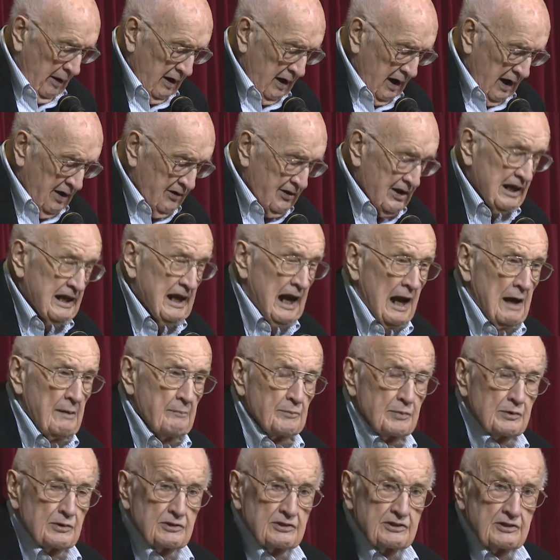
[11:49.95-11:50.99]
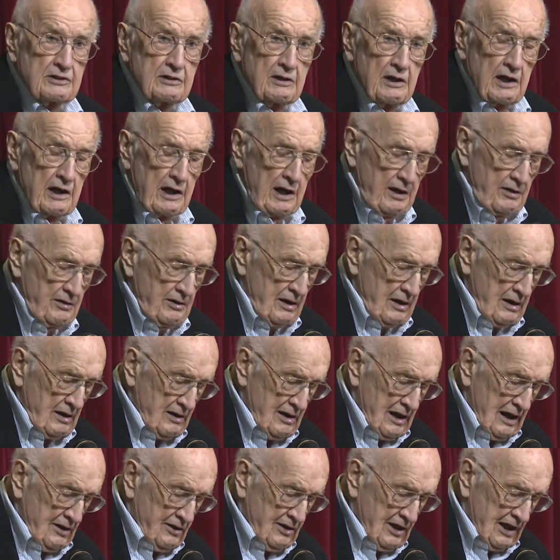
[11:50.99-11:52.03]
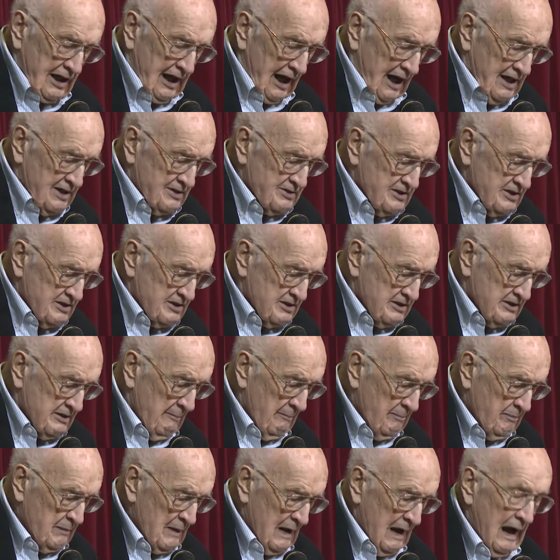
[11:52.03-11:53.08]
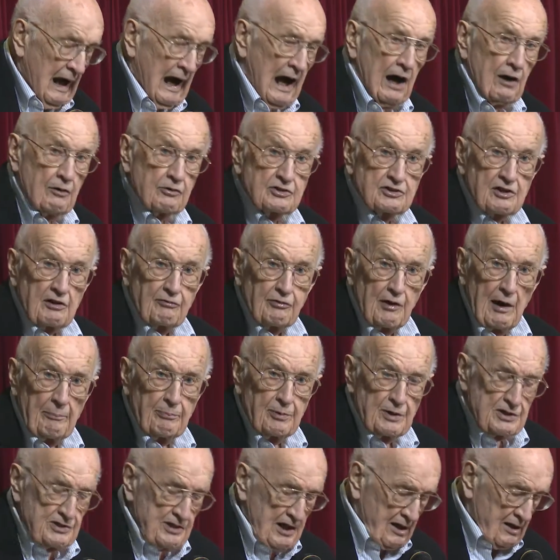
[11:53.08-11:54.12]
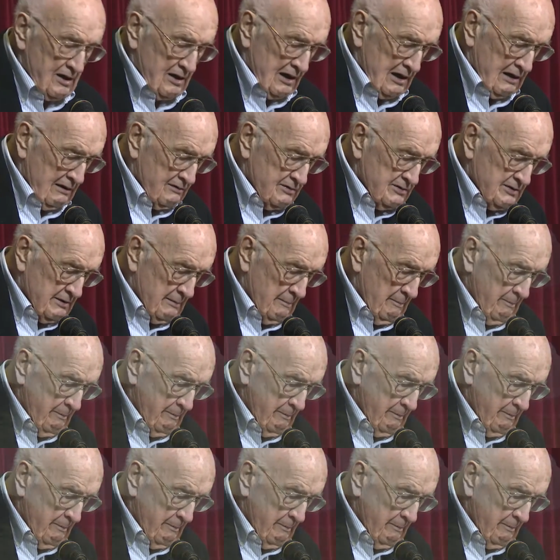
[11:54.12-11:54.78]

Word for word: on the campus in, in, in the Kansas House of Representatives.